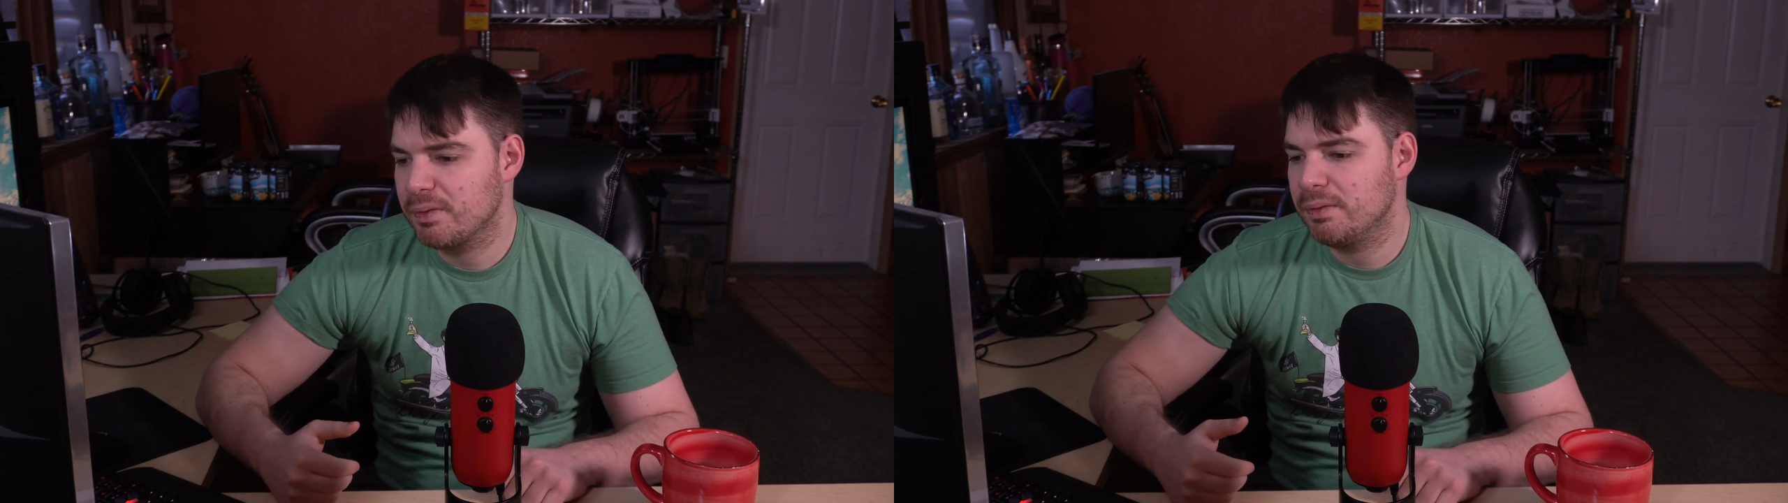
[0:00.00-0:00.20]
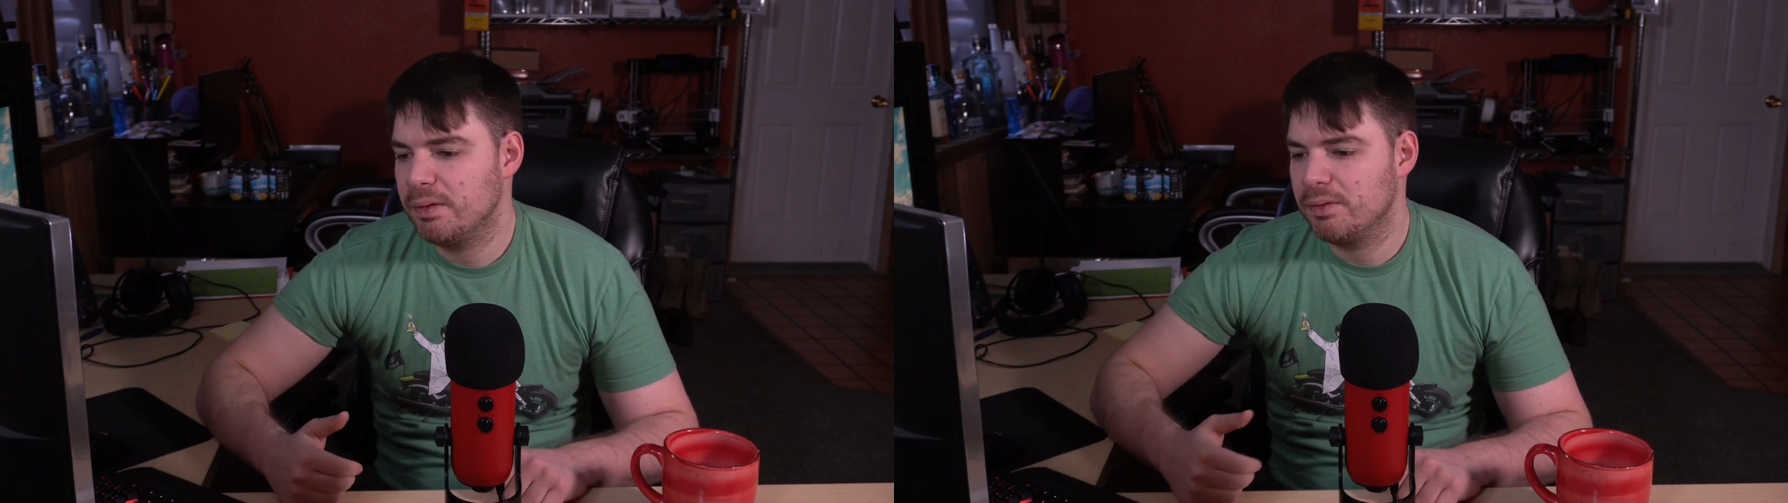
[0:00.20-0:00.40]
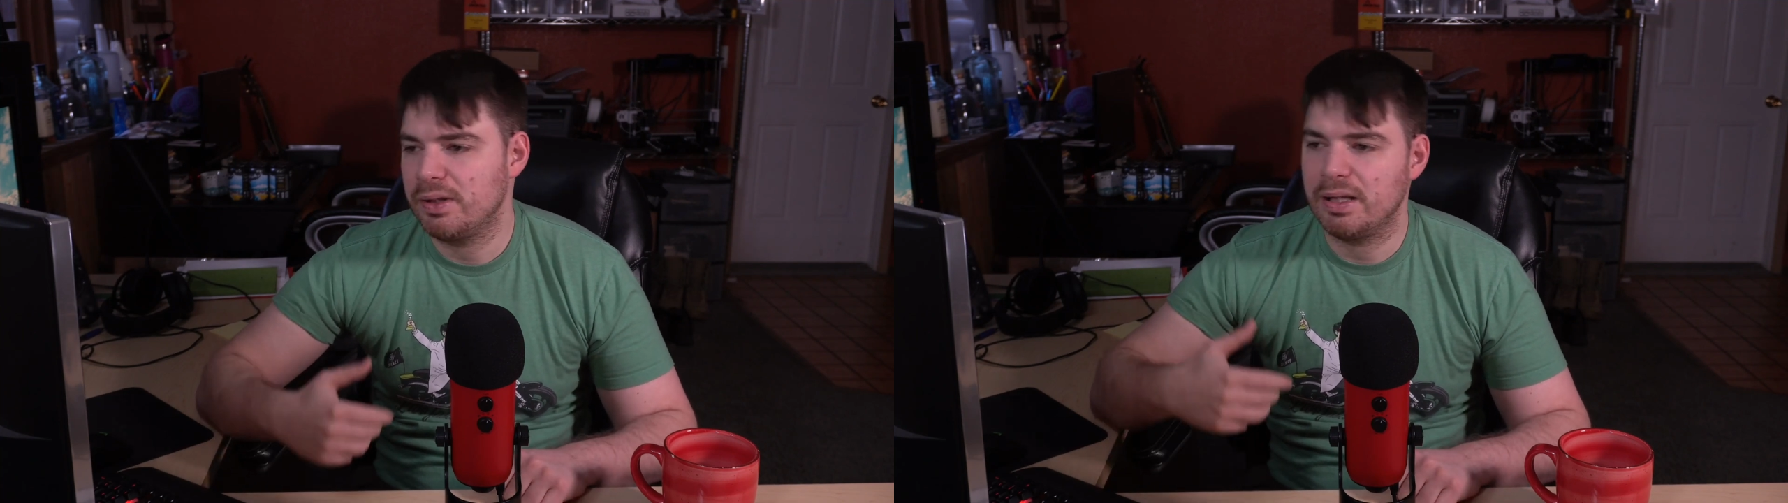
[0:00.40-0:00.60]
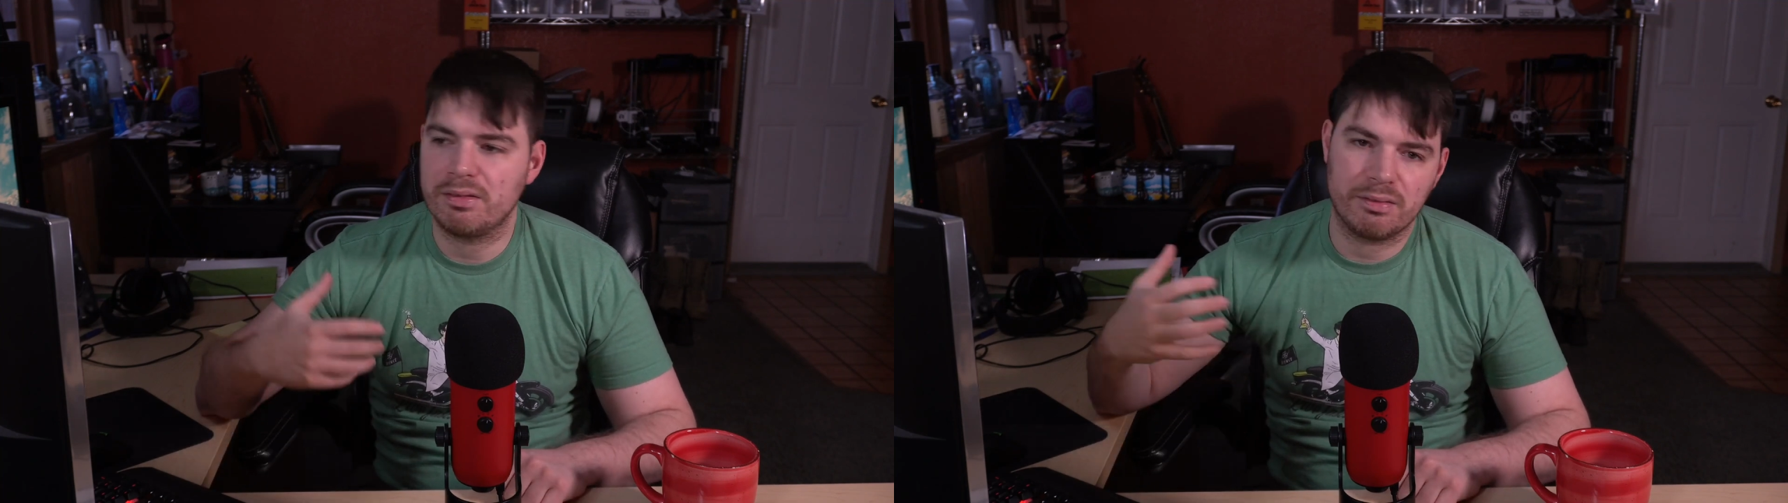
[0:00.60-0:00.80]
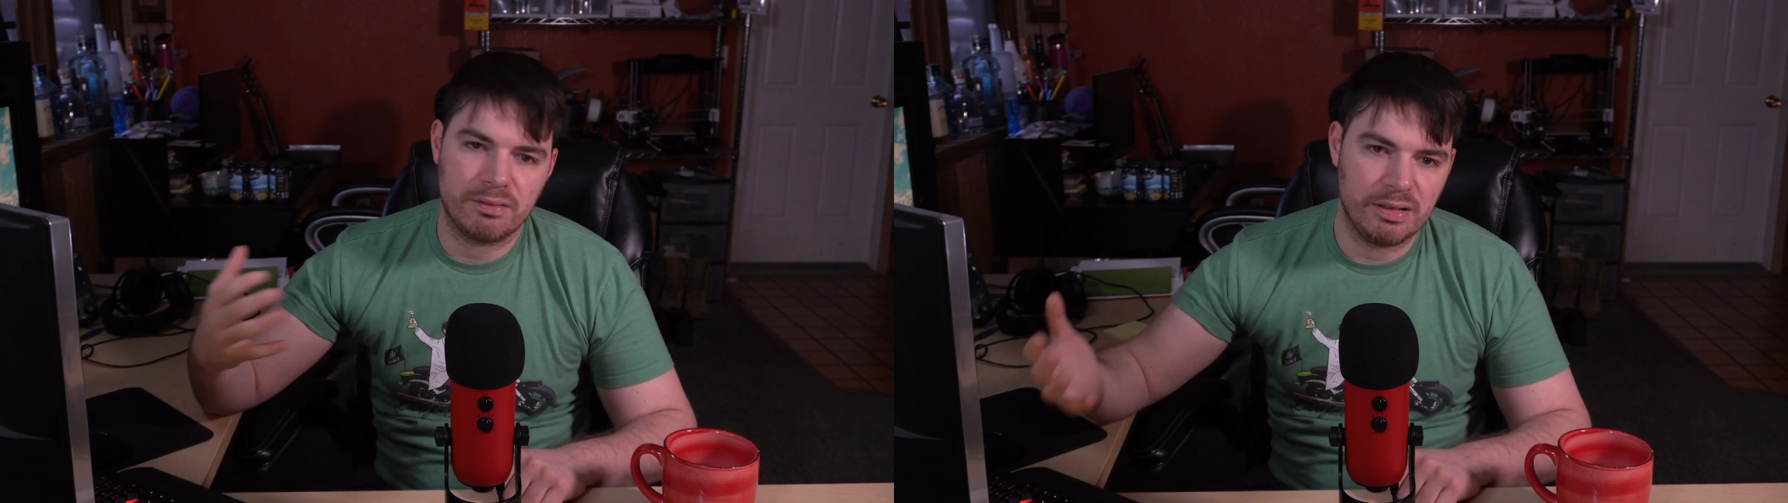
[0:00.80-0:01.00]
So
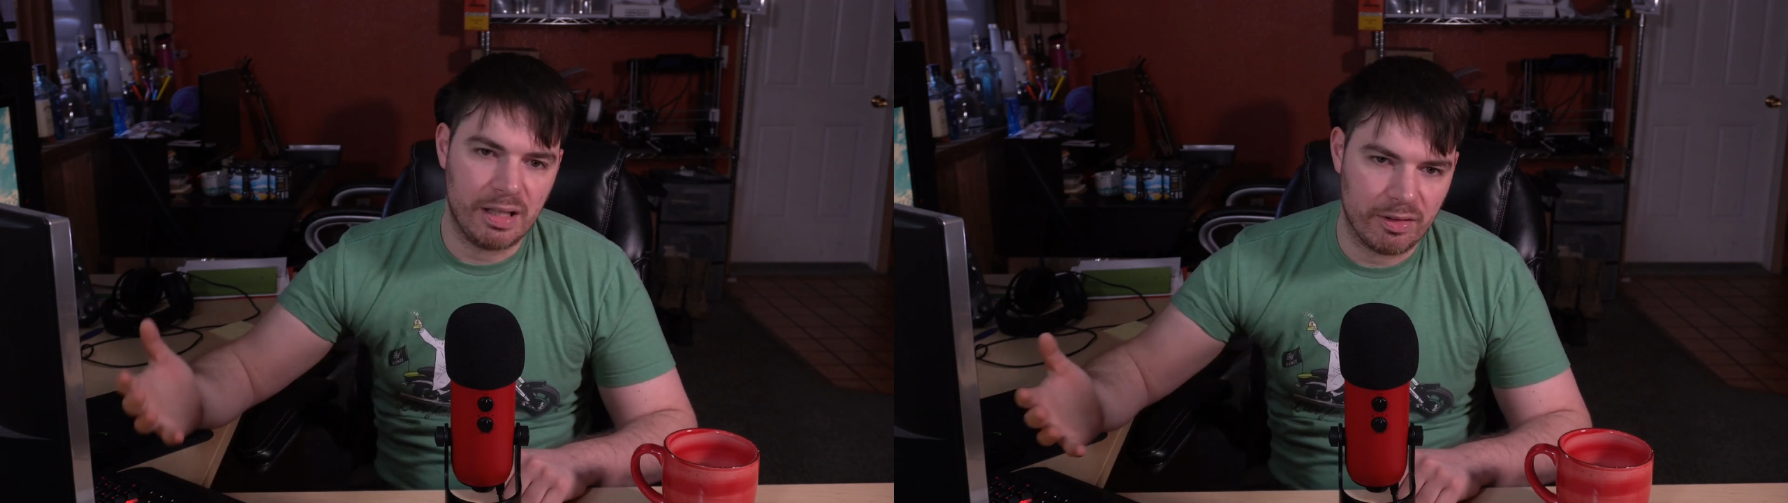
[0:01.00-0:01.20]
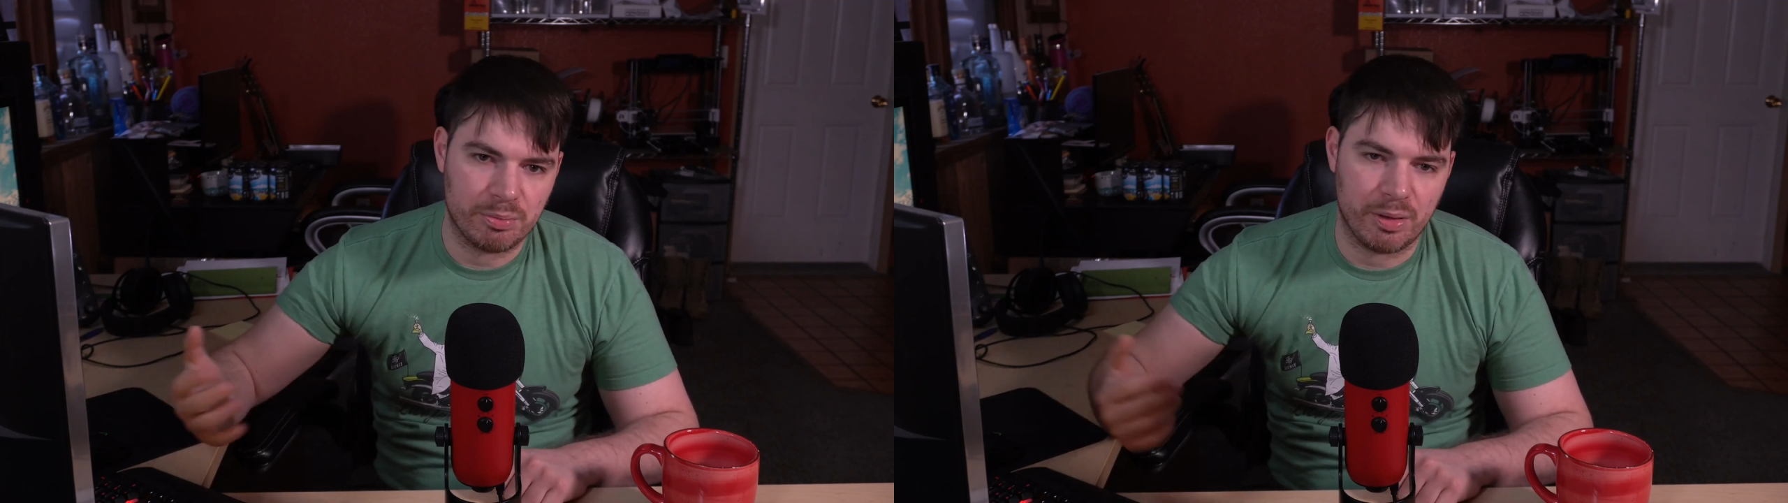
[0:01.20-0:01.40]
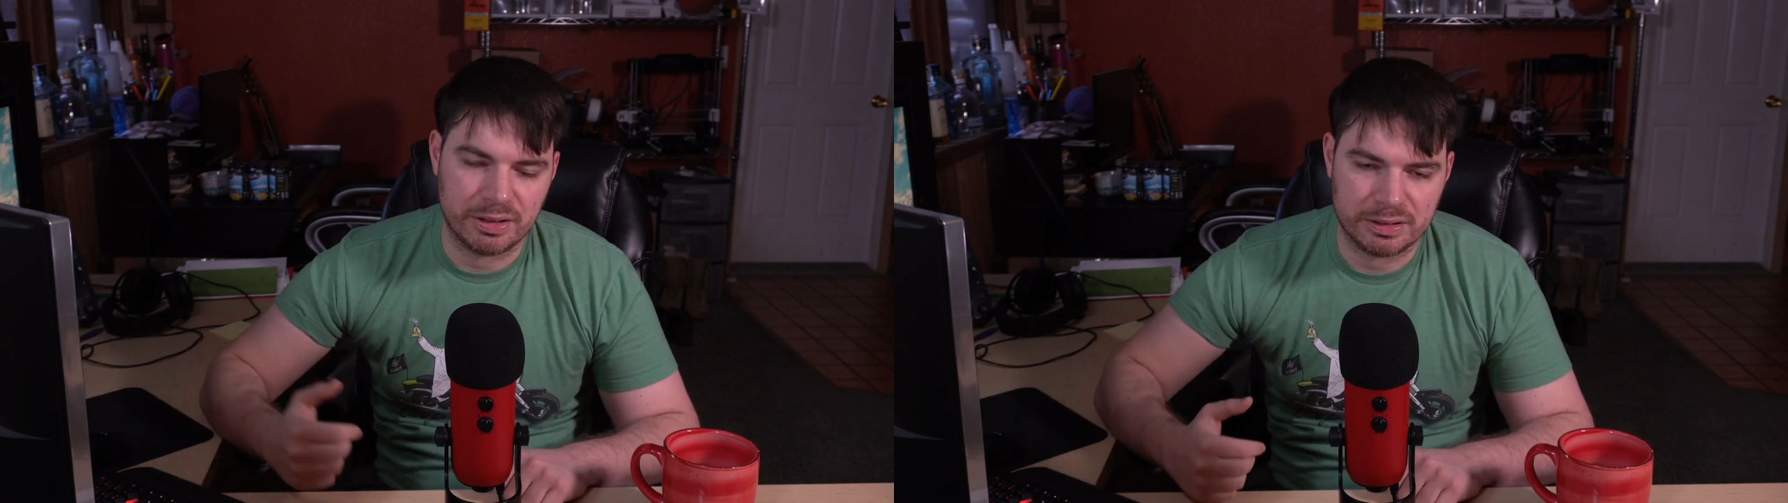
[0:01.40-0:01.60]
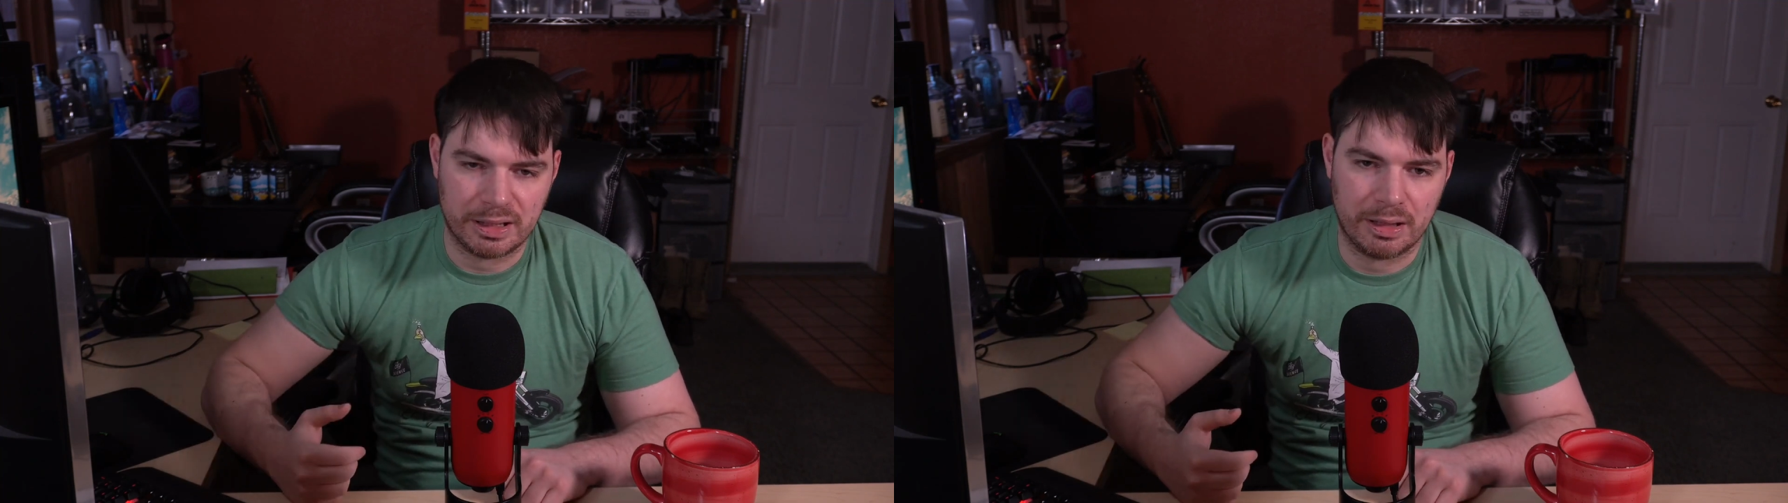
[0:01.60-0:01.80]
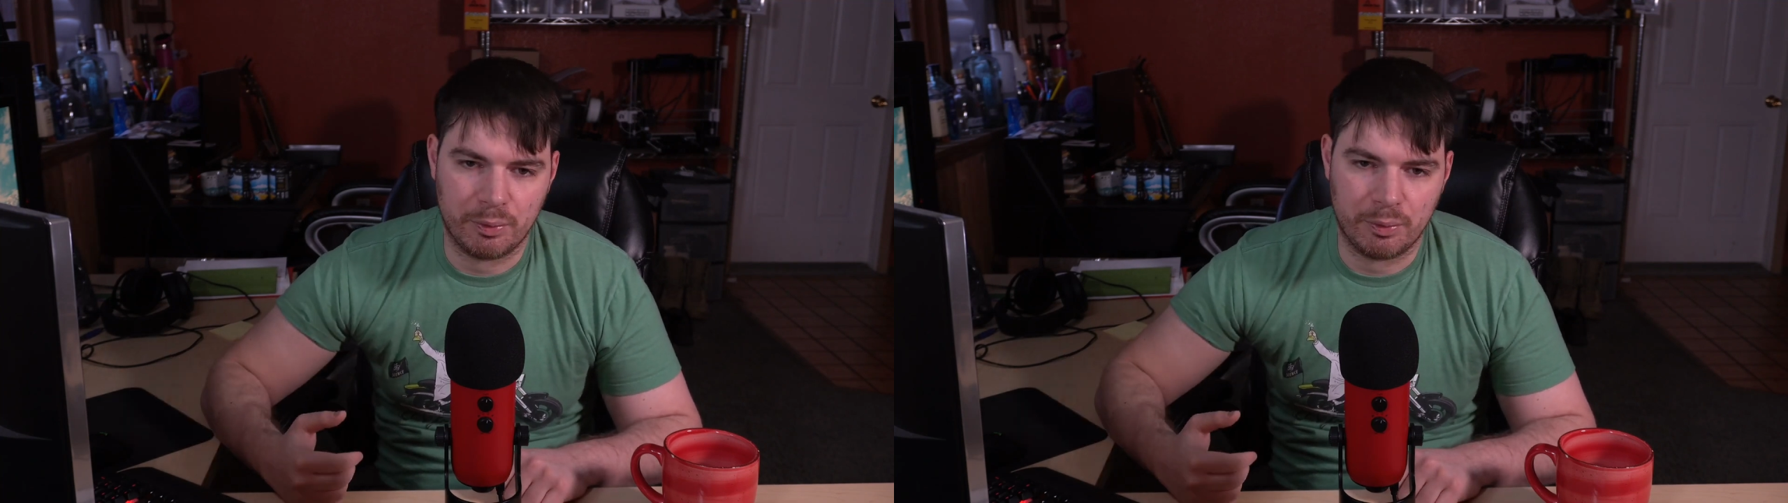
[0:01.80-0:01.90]
that's the other project I kind